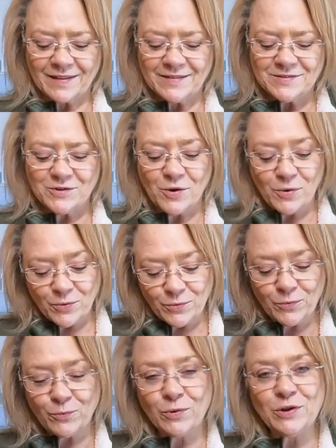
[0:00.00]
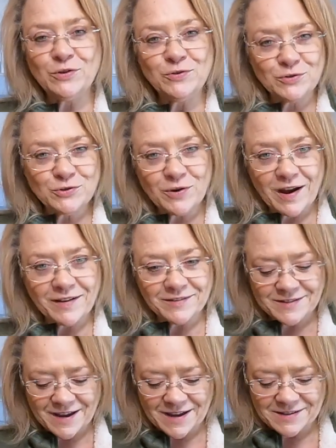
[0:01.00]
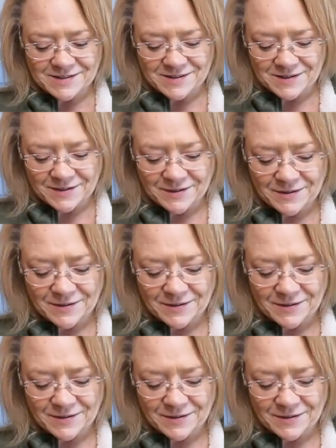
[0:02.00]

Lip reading: So when you do a triangle test,